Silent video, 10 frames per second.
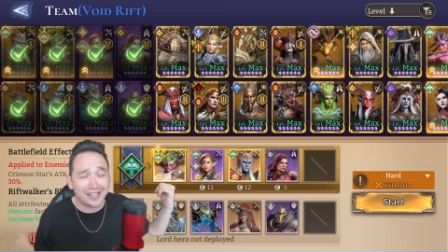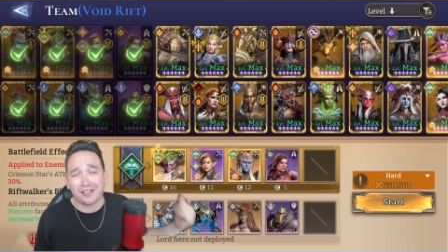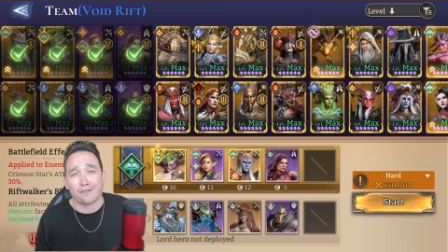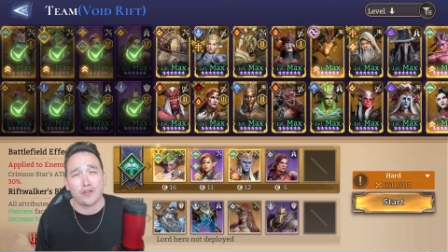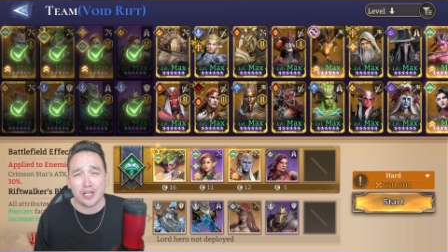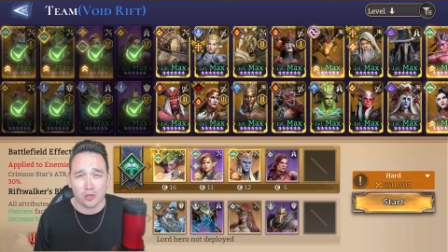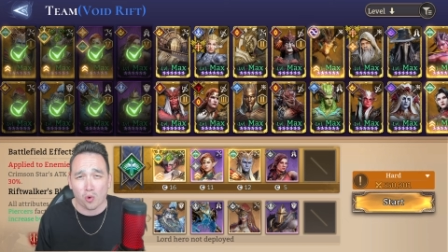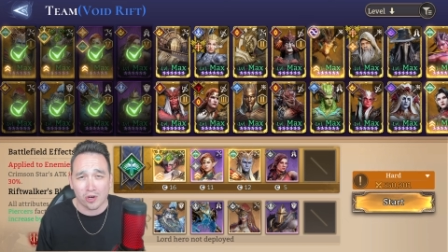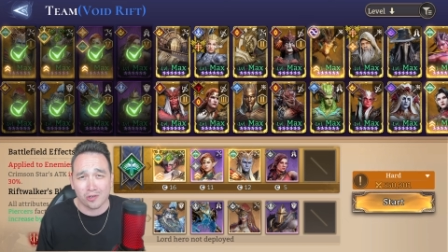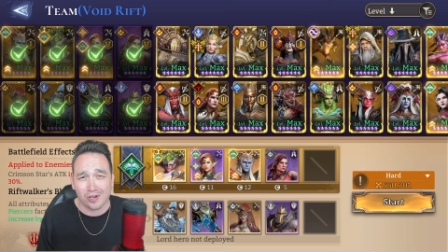got to defeat
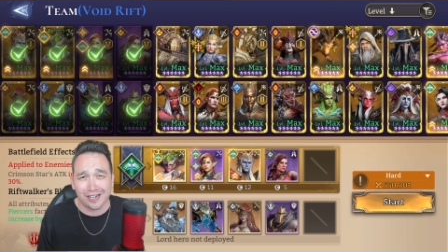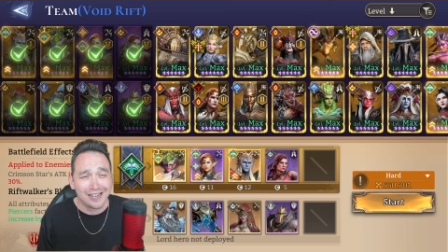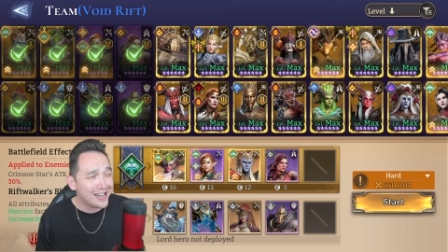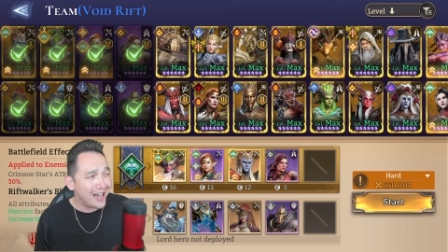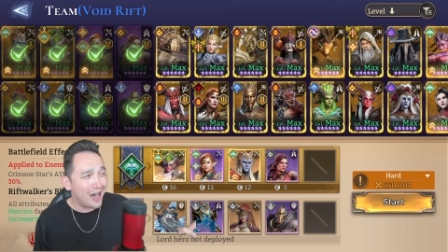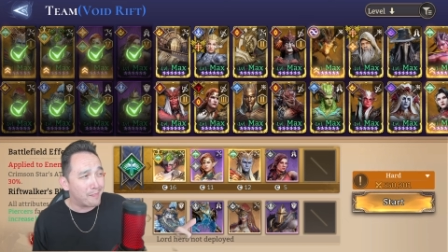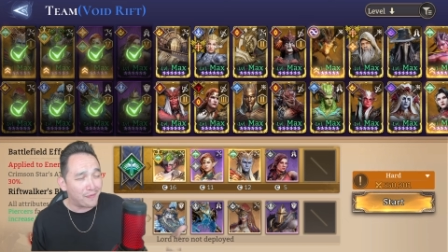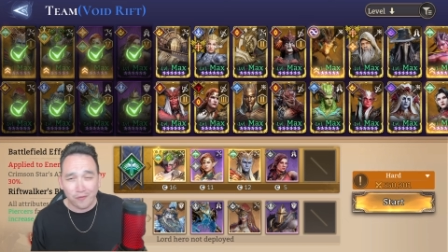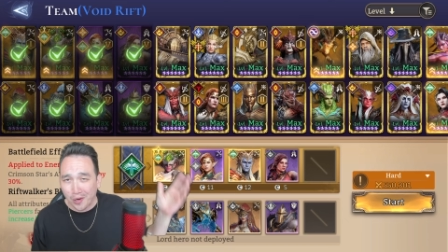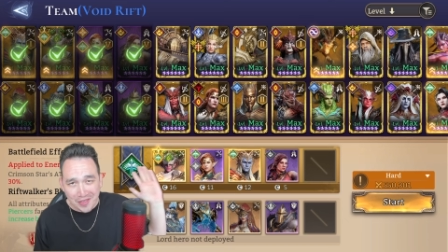Torodor uh,
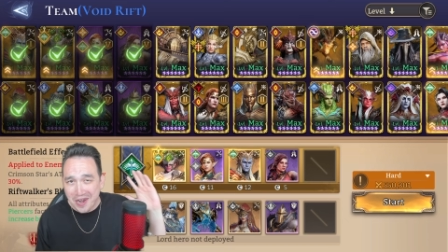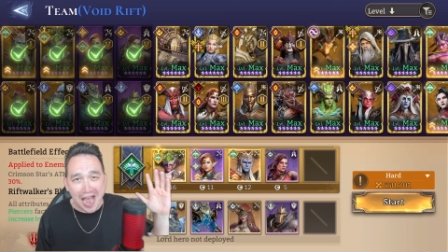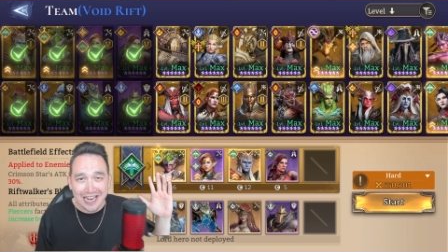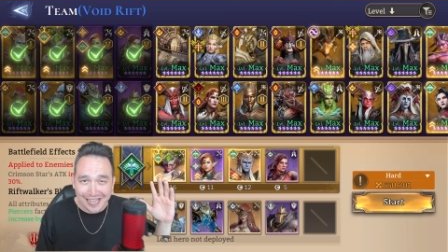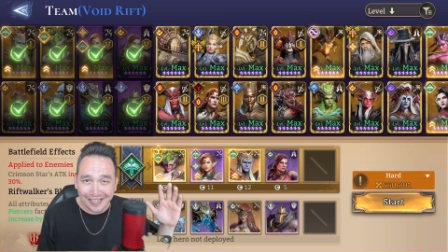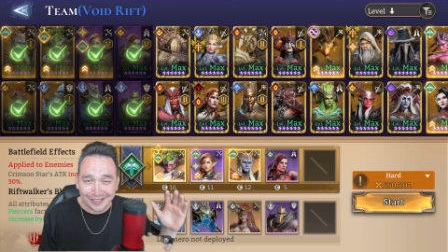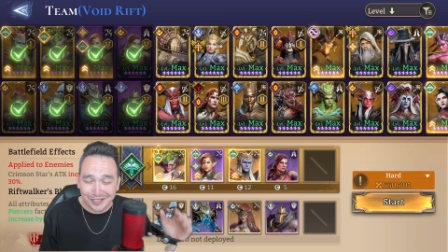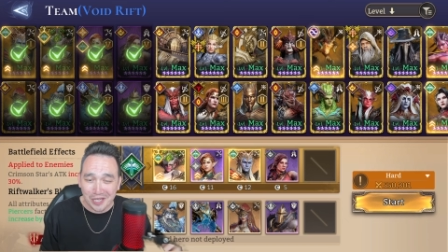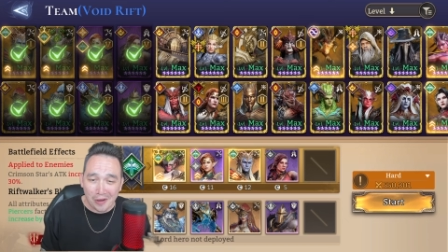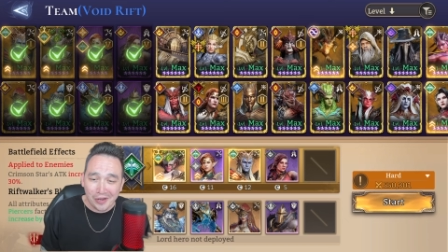before the night ends,
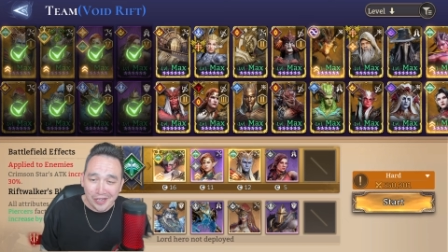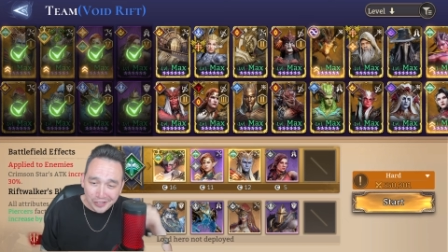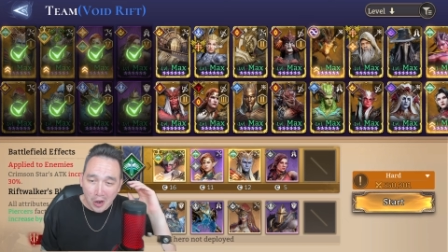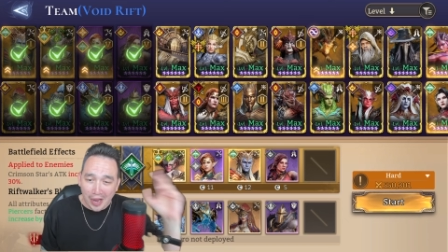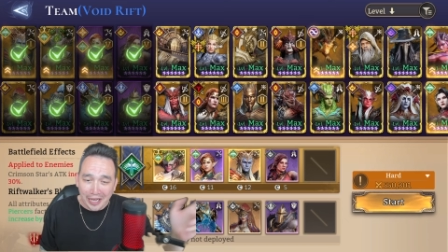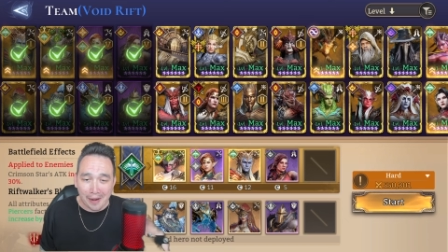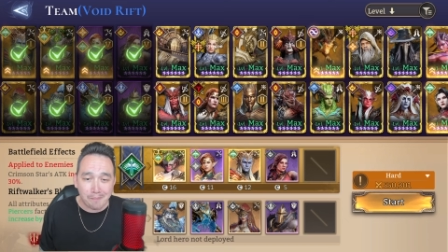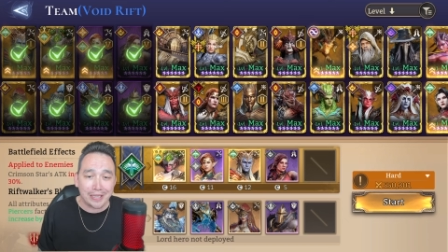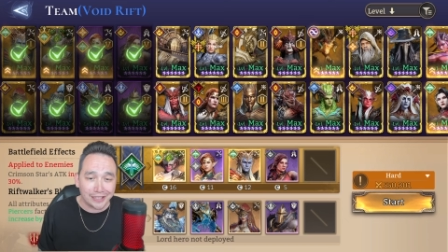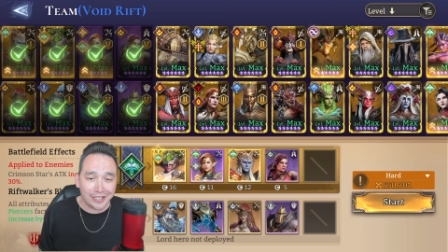so you know I got a
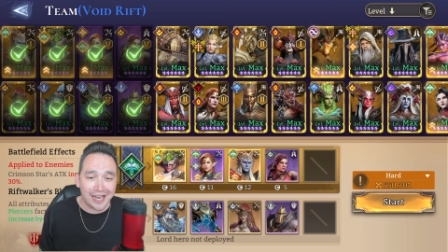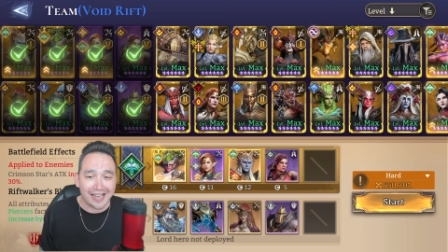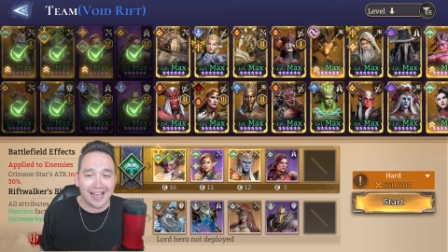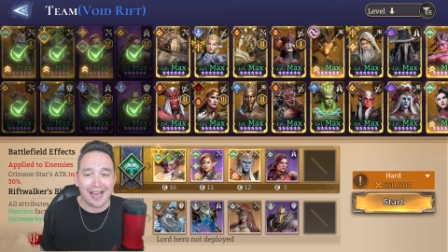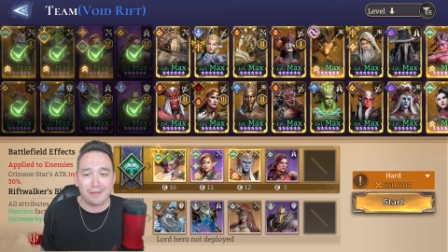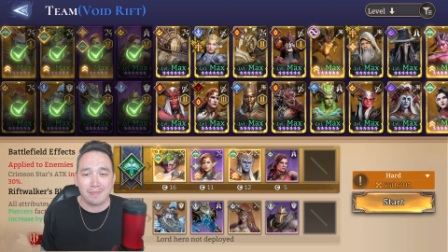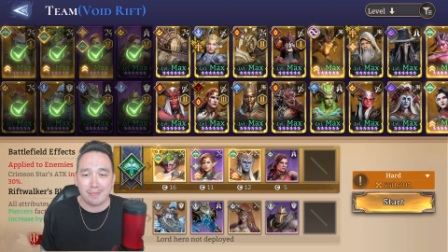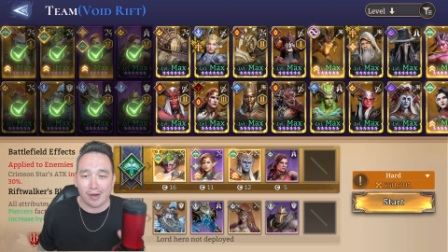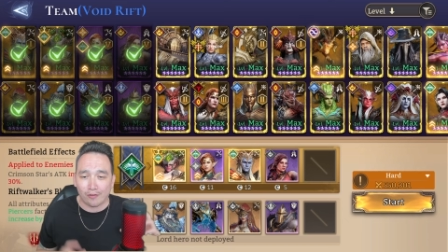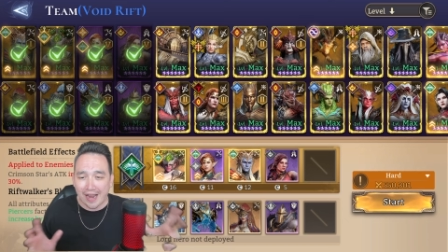busy day ahead of me.
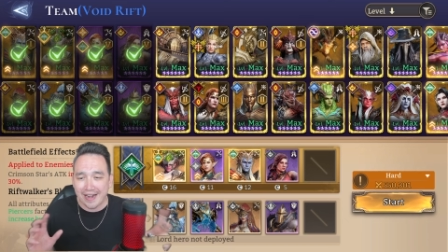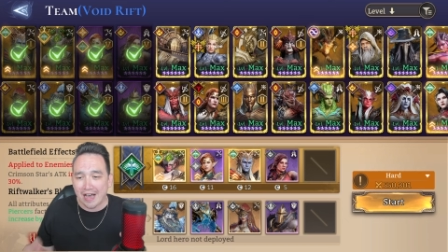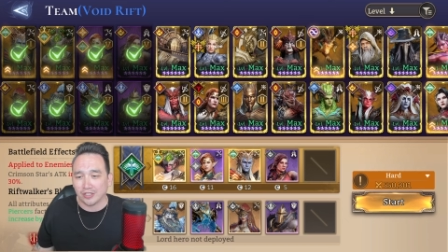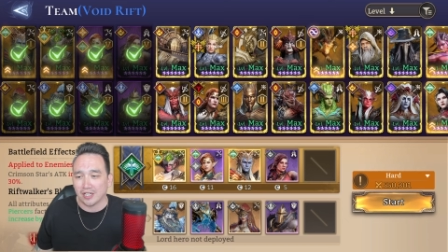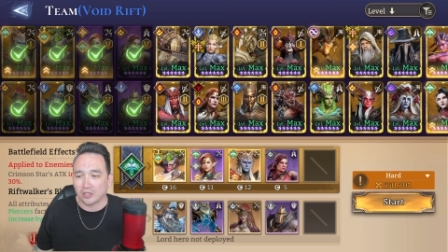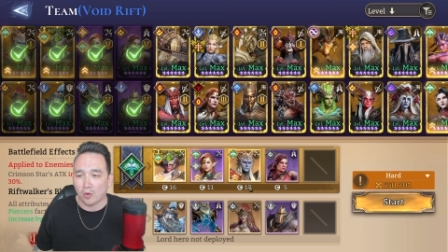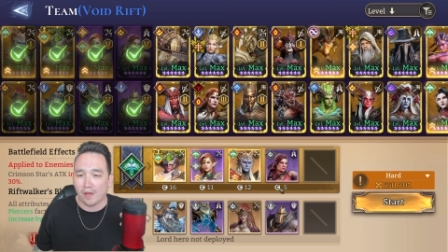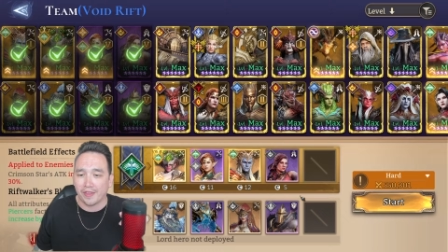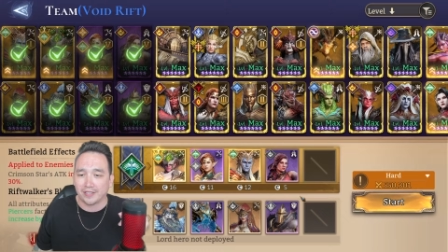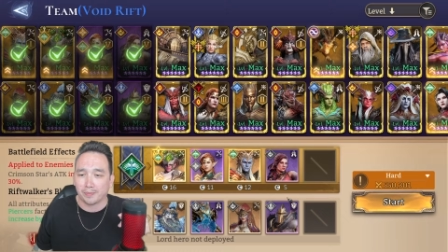But right now, since we're
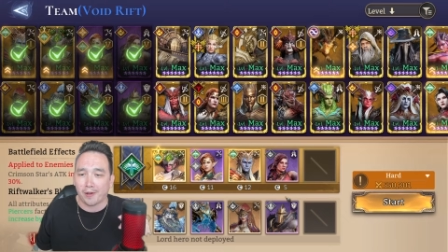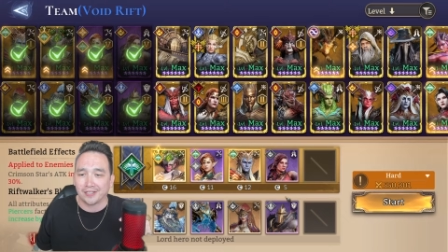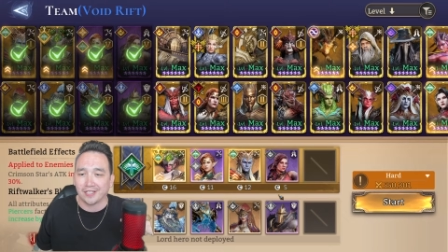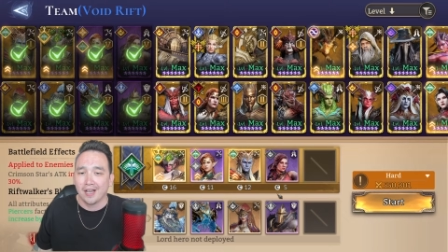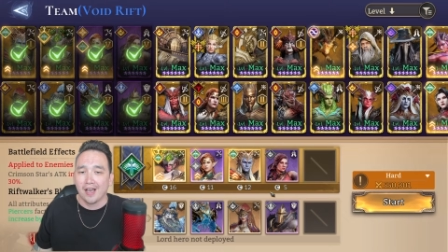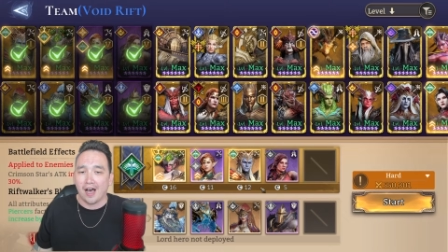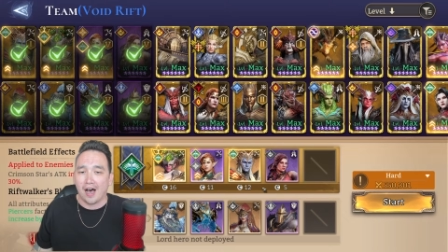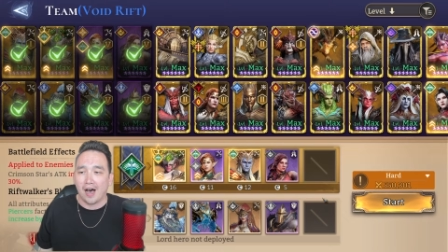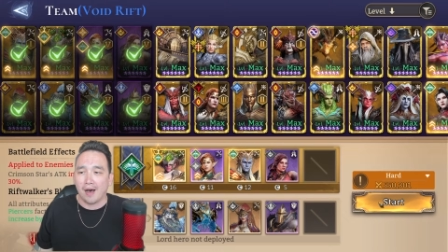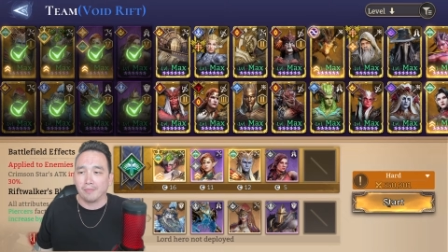on this boss,
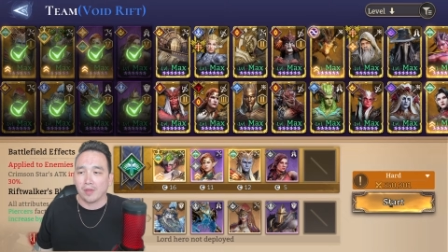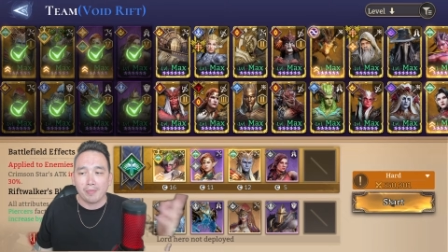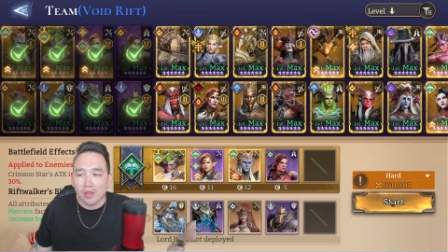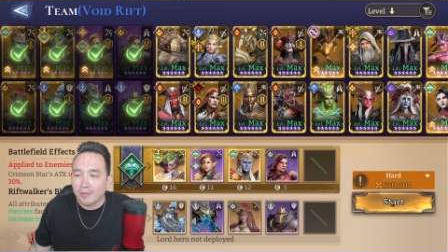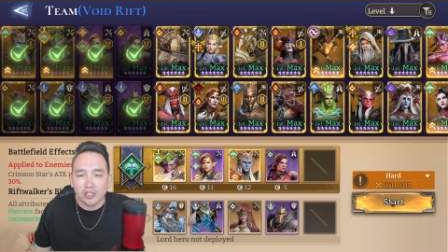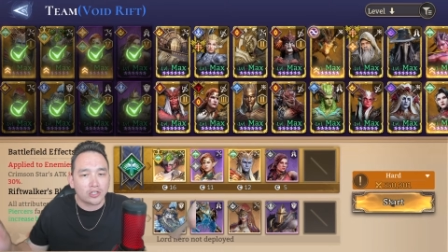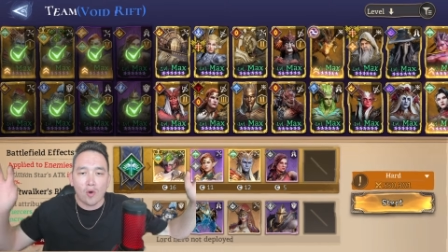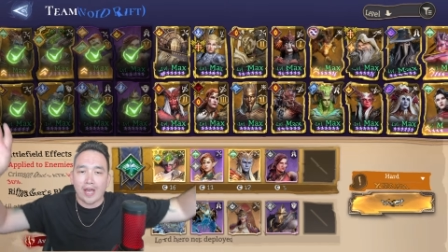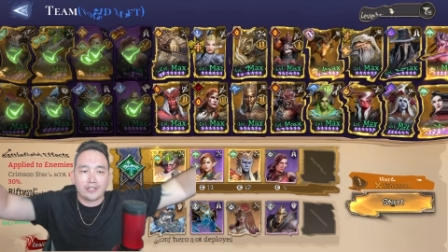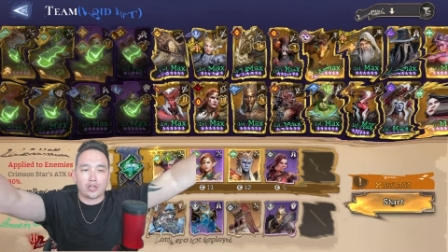um, let me let me just
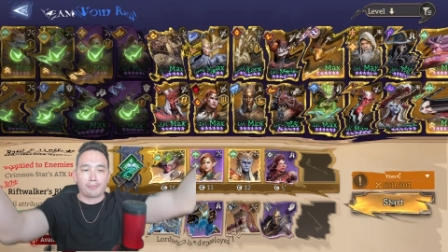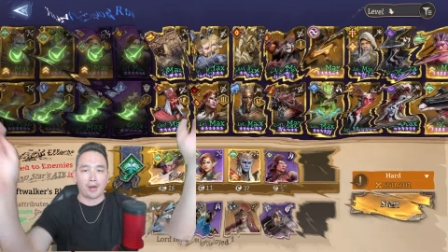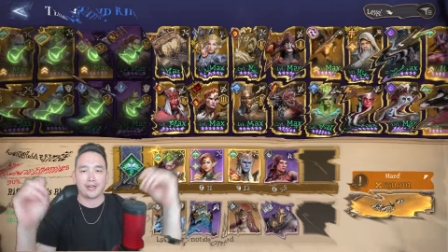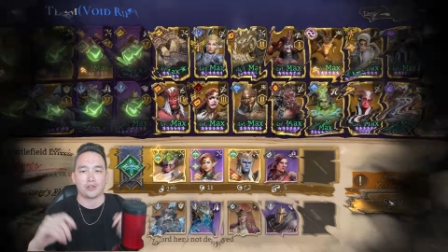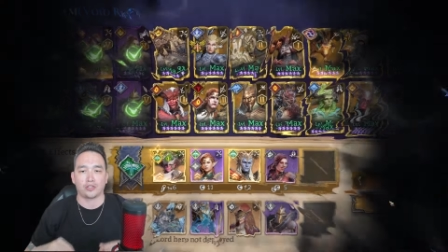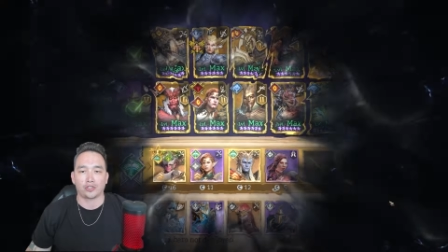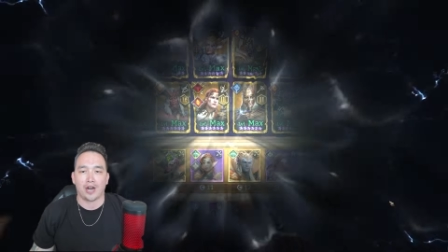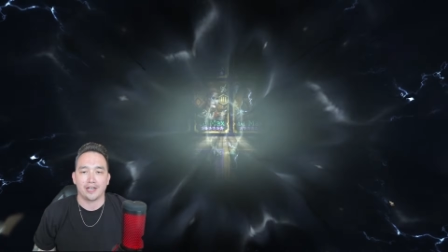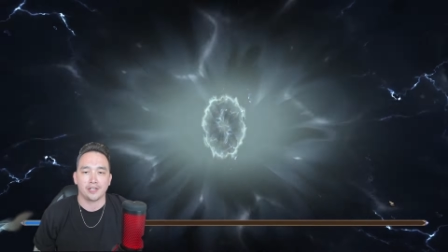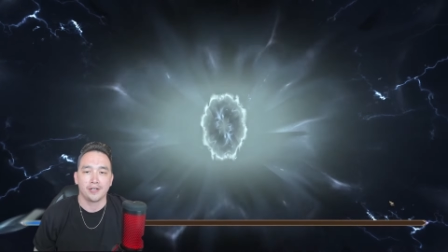go ahead and jump right into the
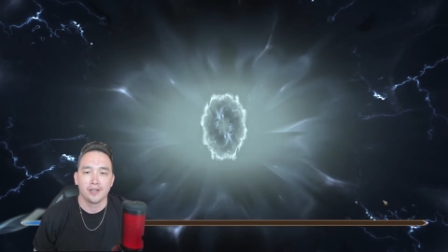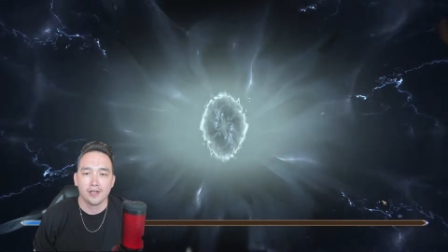strategy.